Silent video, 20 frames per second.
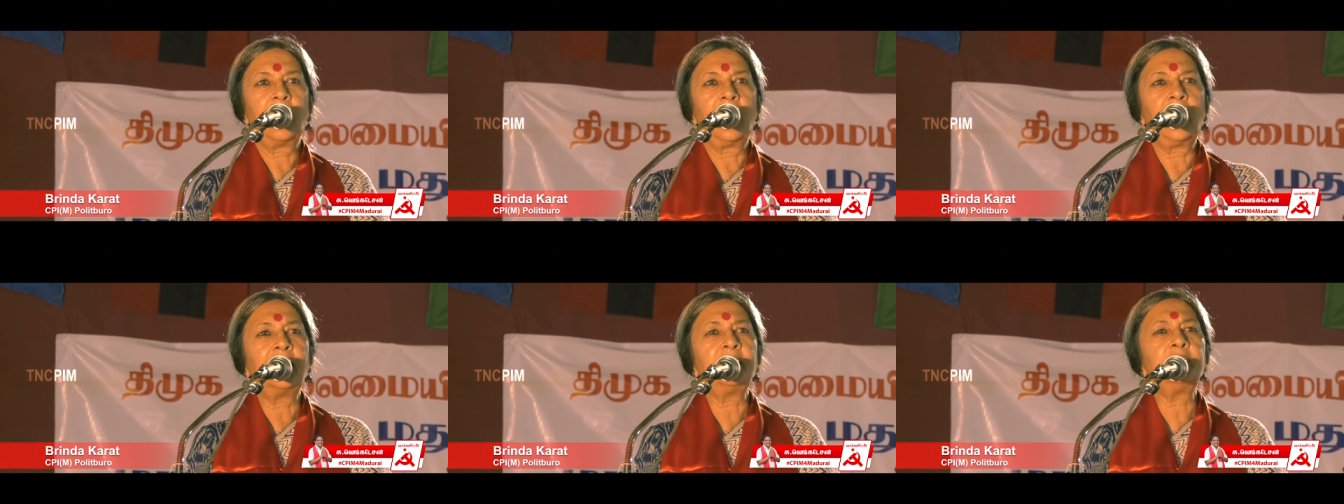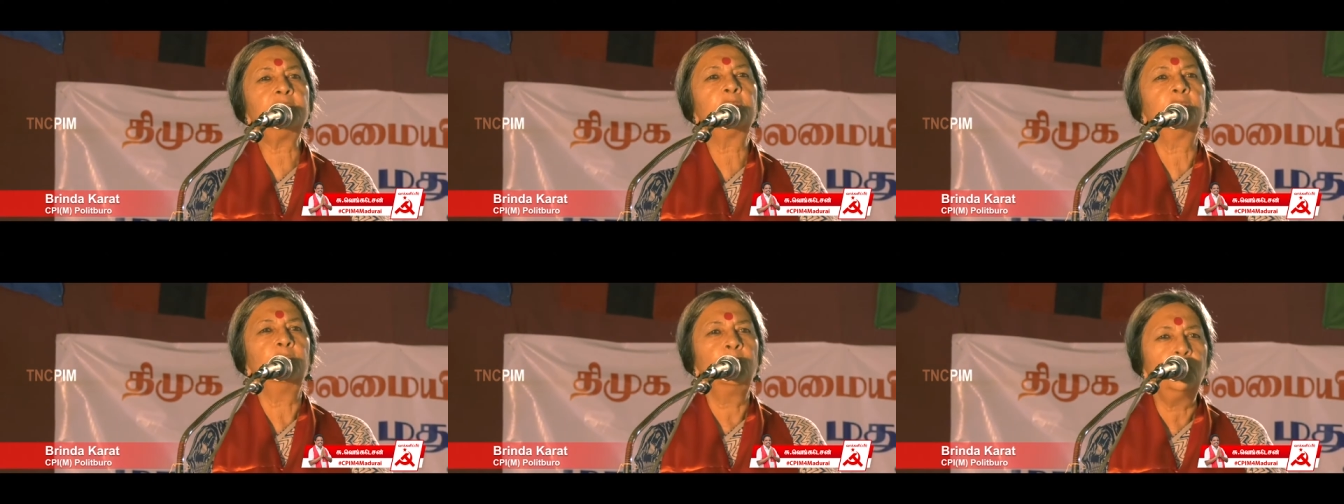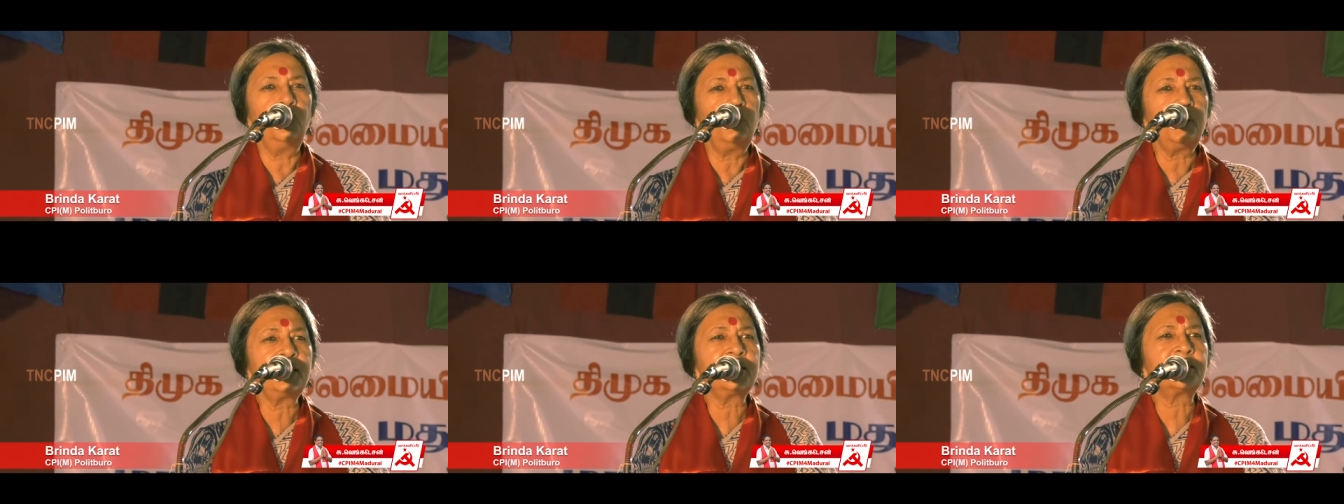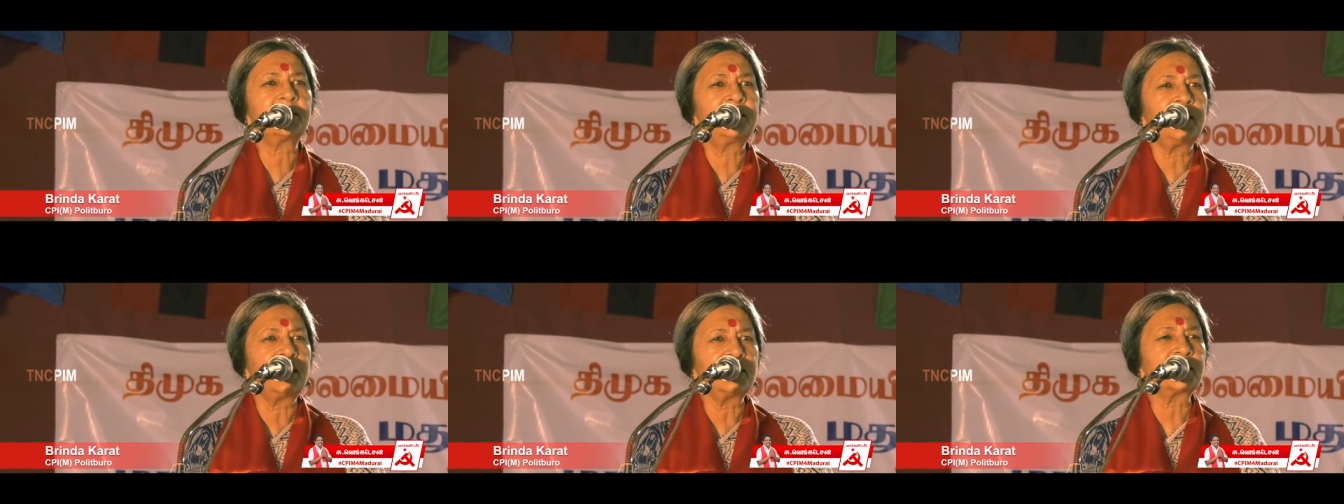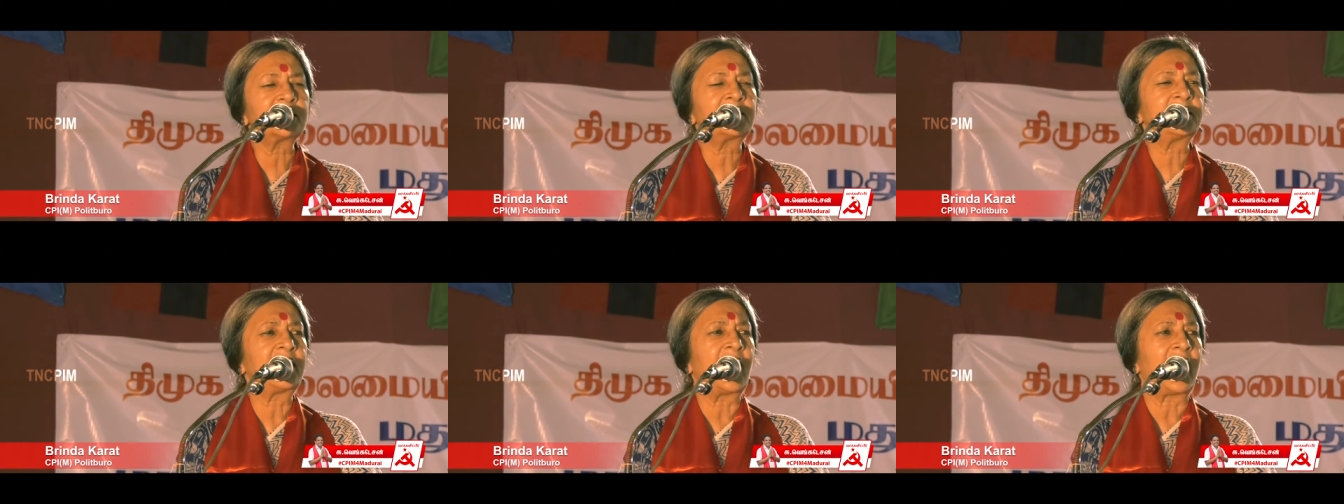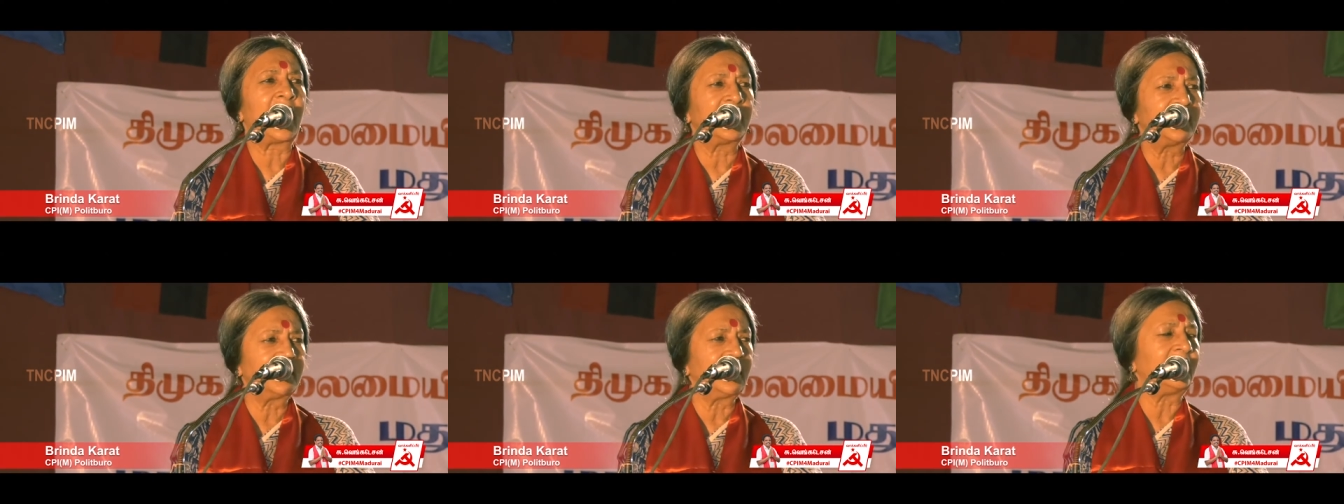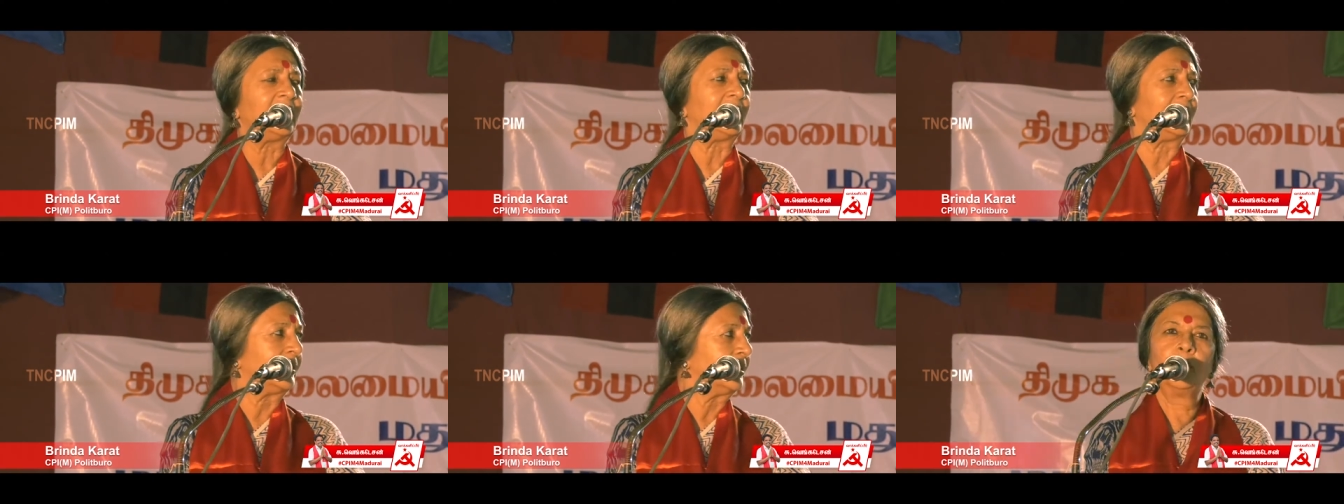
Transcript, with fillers: And who is this Daddy?